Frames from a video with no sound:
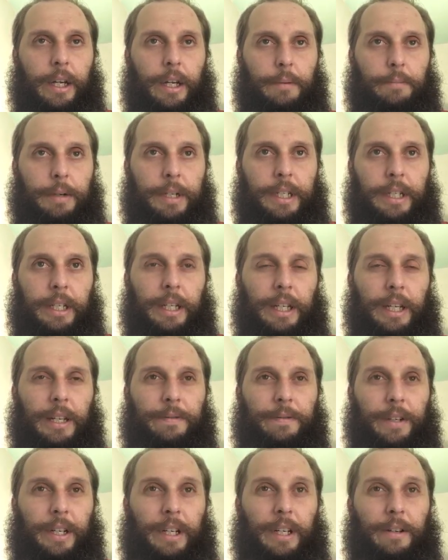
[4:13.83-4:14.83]
But
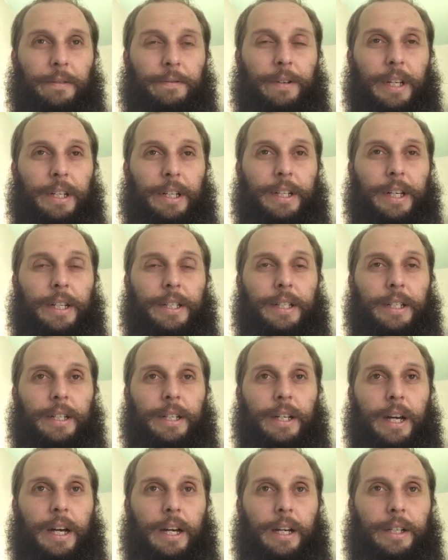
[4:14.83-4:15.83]
even if he does
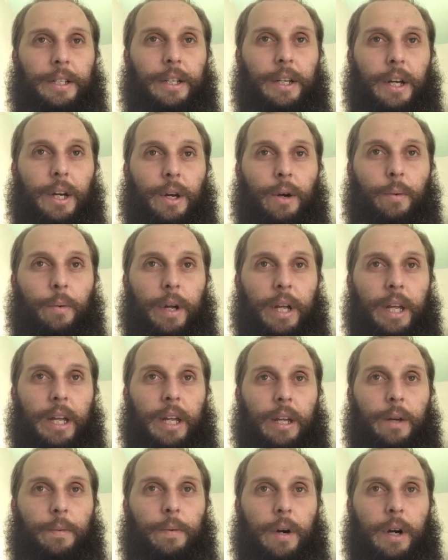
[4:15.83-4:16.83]
not,
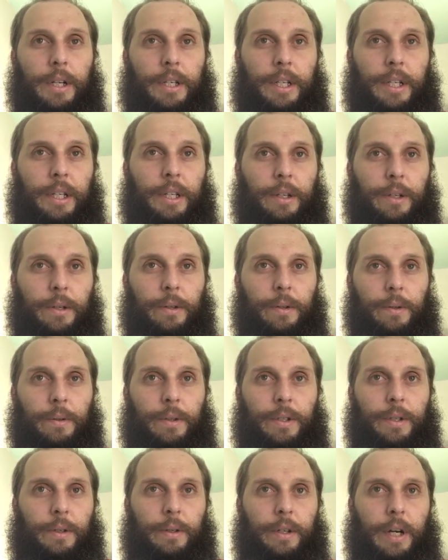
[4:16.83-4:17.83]
we want you
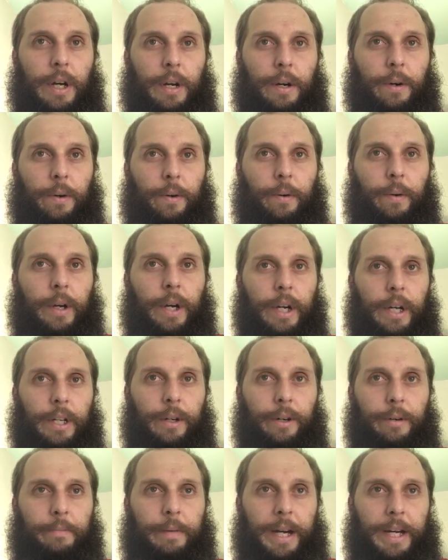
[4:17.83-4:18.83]
to know,
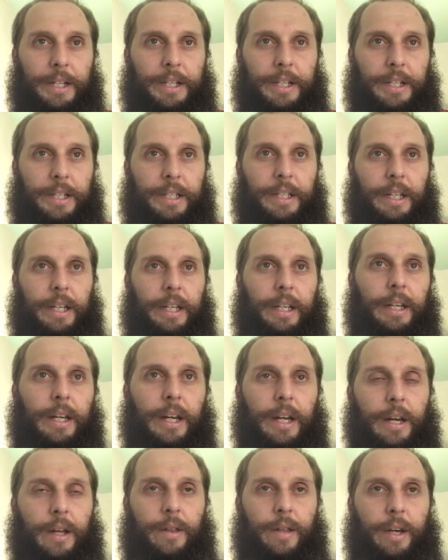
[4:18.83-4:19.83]
your Majesty,
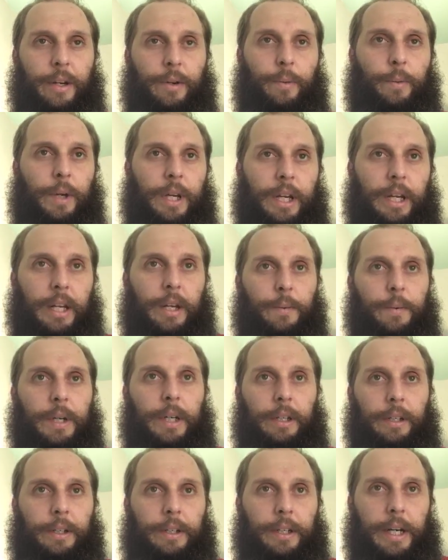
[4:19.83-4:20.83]
that we
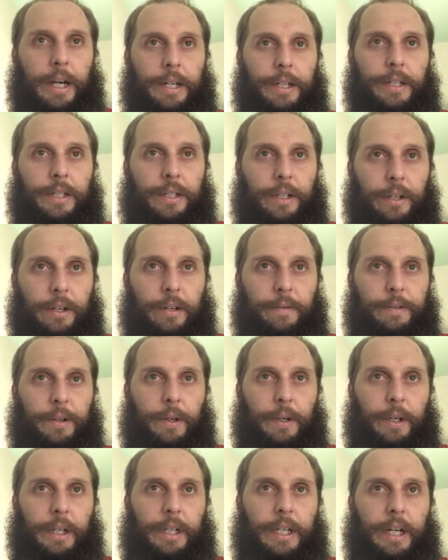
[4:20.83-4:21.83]
will not serve
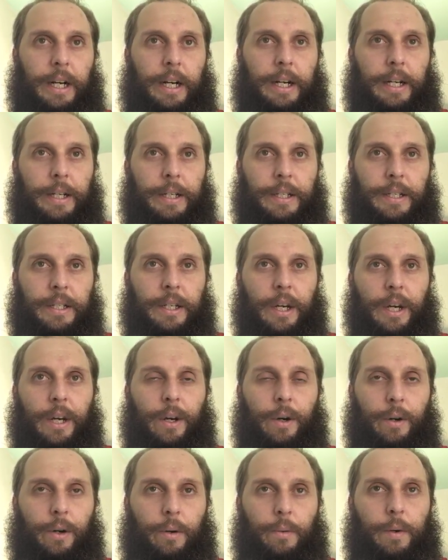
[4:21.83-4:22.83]
your gods
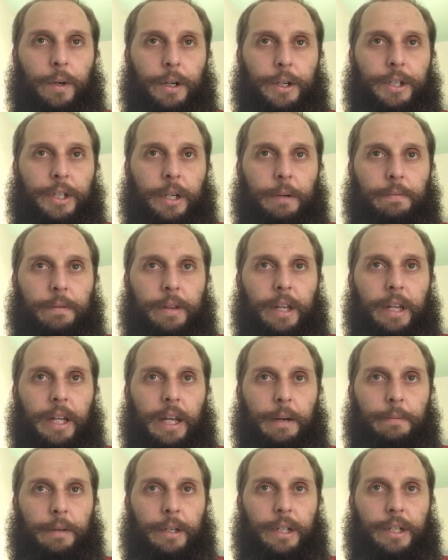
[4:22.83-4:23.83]
or worship the
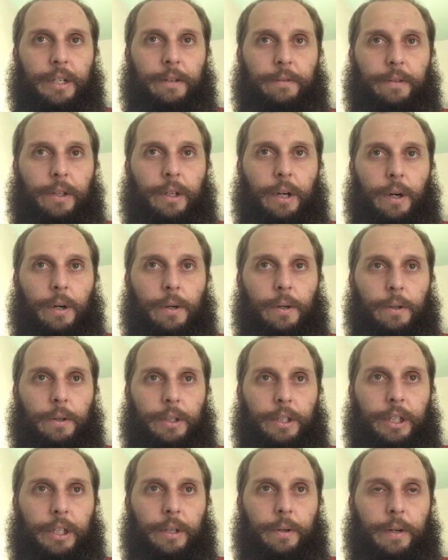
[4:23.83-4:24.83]
image of
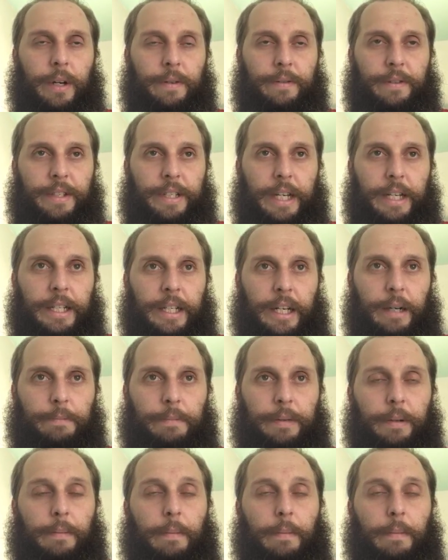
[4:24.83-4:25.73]
gold you have set up."